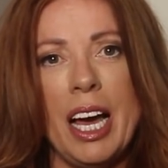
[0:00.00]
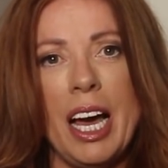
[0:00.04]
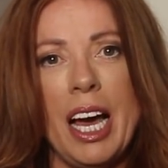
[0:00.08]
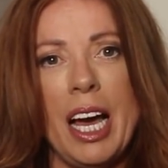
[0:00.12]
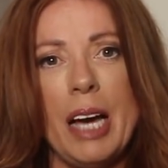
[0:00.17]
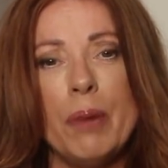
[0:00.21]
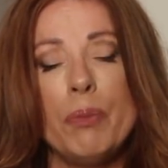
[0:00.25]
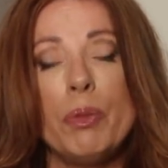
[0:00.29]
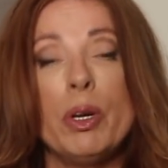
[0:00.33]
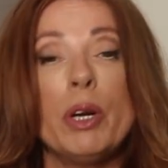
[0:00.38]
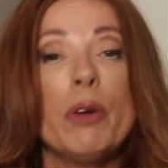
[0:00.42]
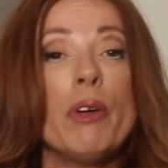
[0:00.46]

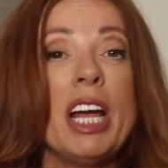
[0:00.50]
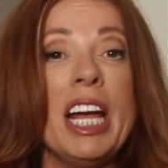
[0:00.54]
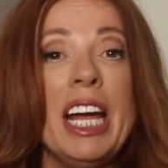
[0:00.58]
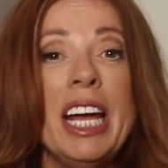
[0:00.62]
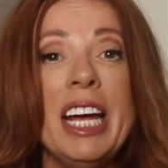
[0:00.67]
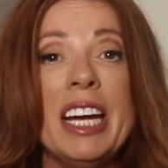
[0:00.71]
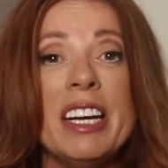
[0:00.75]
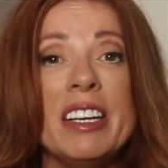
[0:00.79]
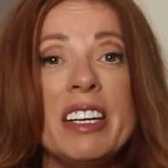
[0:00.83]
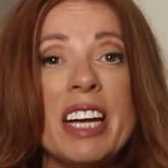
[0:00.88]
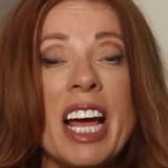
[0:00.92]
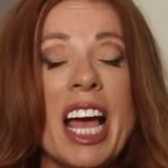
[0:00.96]
And we're
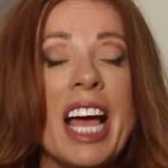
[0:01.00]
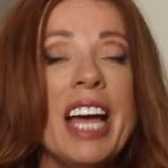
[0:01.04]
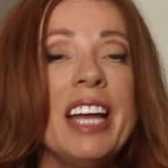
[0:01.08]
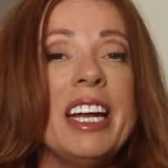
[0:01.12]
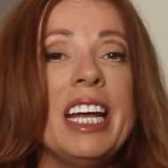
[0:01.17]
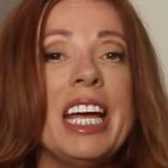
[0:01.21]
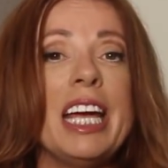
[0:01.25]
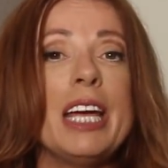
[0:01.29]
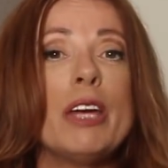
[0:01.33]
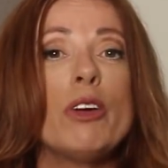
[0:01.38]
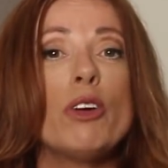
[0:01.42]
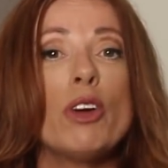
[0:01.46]
in an
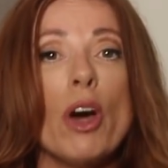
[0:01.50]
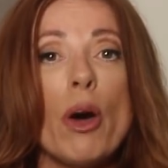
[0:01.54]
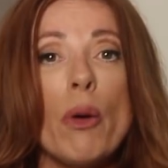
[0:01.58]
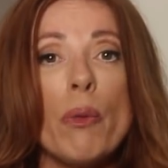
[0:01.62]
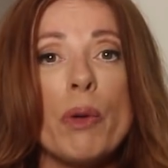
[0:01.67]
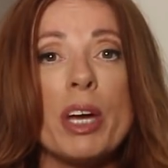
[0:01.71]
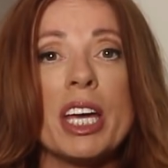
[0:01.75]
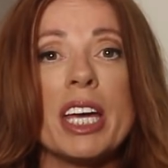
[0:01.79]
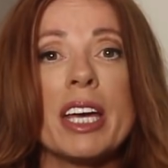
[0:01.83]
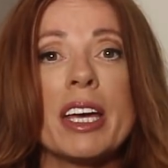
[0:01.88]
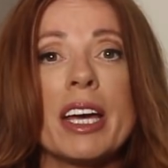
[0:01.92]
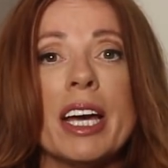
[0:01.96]

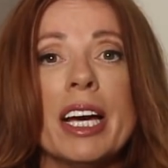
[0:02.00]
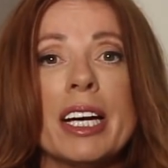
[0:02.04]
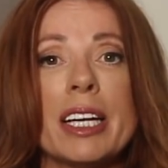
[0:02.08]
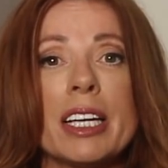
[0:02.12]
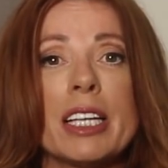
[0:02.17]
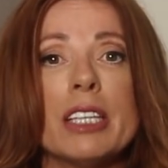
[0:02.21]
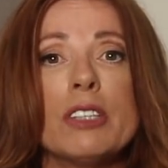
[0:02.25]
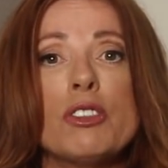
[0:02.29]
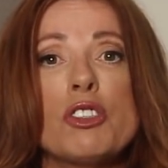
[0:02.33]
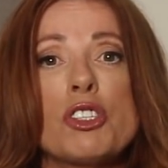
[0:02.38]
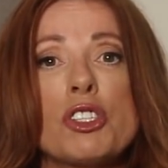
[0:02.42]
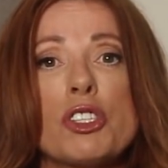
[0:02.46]
egoic
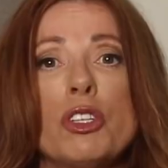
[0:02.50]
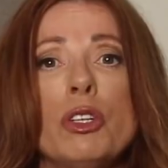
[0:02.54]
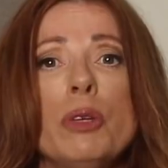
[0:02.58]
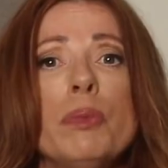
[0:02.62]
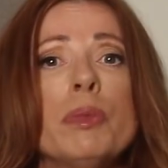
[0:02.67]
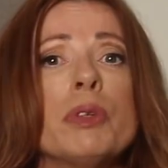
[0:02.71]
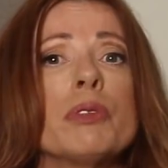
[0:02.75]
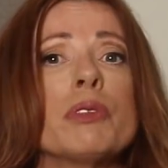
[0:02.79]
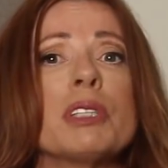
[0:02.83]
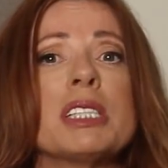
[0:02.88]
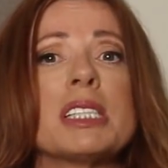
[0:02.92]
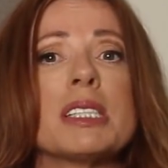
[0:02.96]

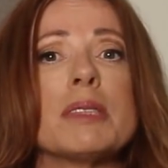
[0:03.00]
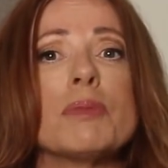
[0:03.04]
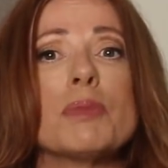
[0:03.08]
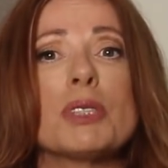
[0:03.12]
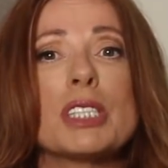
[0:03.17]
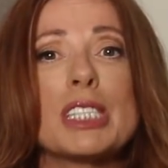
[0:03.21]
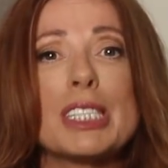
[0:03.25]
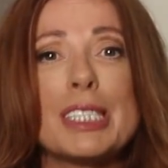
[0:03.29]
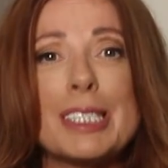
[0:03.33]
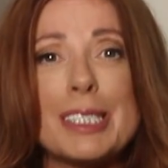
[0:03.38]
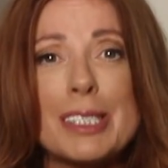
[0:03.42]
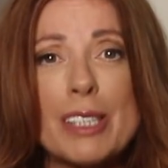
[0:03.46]
consumerism
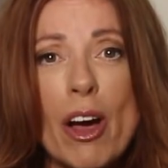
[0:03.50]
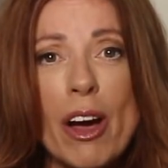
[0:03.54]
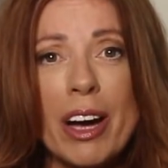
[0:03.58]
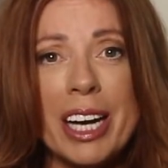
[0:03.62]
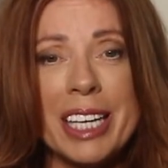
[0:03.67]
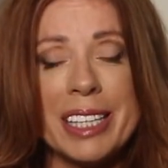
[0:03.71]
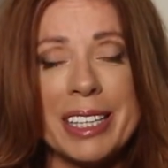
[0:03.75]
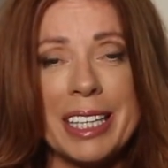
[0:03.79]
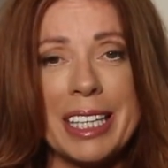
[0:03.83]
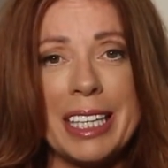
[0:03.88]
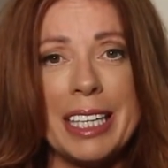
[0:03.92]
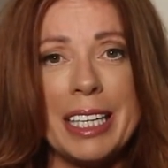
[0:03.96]

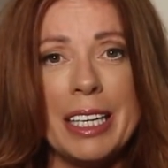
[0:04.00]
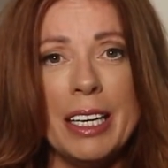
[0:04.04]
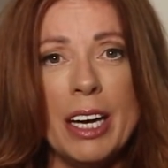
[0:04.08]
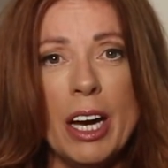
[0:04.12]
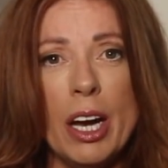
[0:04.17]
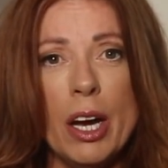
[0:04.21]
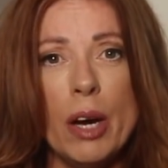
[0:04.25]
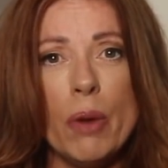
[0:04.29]
society